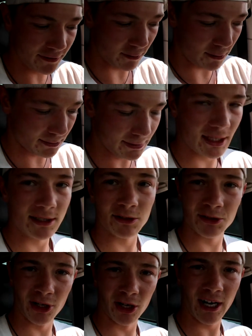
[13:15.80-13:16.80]
for one, because
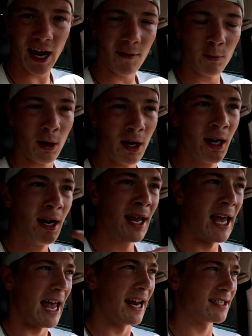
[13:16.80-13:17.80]
there's dirt everywhere
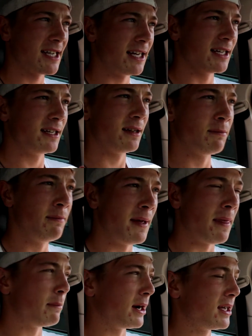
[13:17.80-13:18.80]
and it's kind of
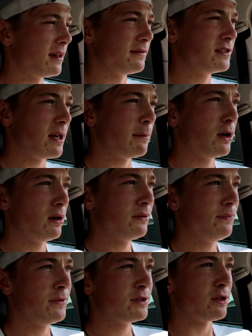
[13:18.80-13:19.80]
in the break of summer.
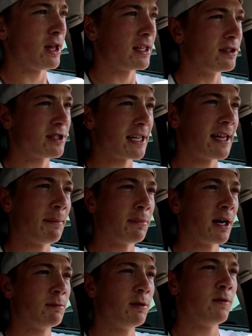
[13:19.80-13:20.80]
So like there's like that
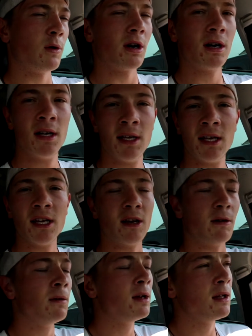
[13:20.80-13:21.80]
break before, you
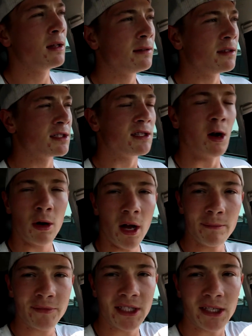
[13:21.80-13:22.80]
know, the snow
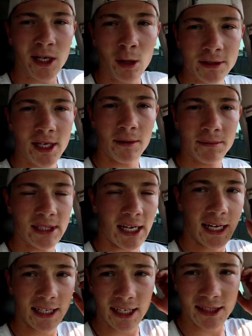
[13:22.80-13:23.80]
comes and the cold comes
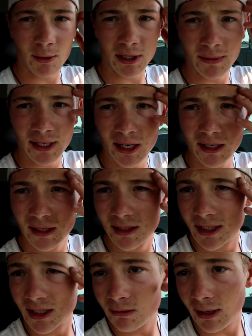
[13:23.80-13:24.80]
that I can actually wash my car. You can
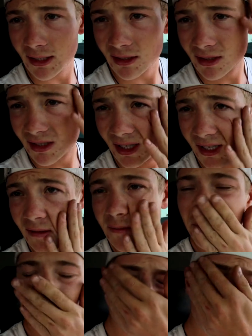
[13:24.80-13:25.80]
see sweat just
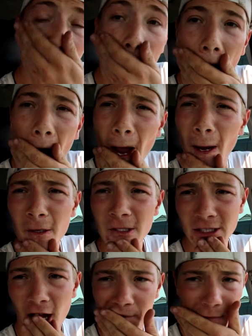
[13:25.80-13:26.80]

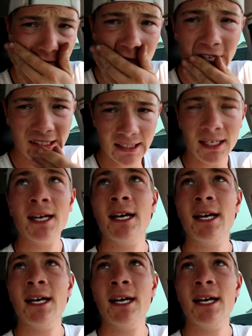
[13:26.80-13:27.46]
oozing off my face.